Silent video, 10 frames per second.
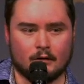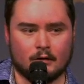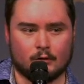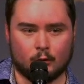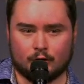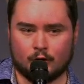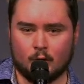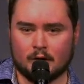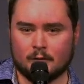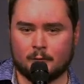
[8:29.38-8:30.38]
The
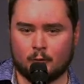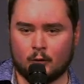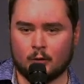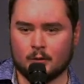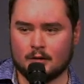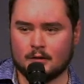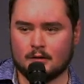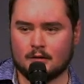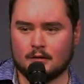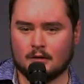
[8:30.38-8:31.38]
resulting fruit
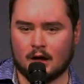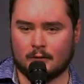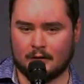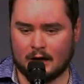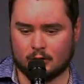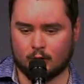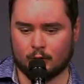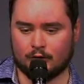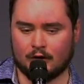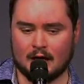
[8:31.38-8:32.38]
of that
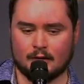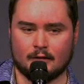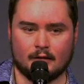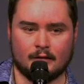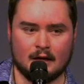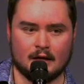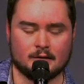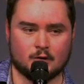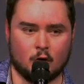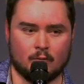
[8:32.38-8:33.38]
crusade that they
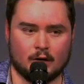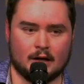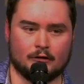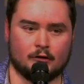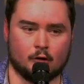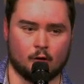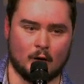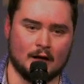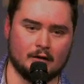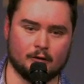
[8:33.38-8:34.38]
interpreted as their
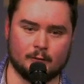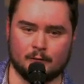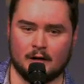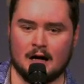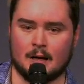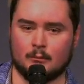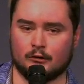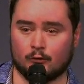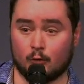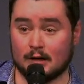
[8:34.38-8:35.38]
greatest flop was
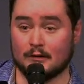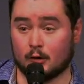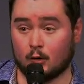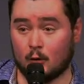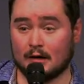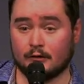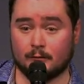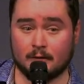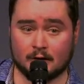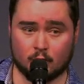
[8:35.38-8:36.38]
really their greatest
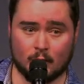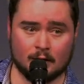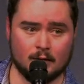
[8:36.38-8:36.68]
victory,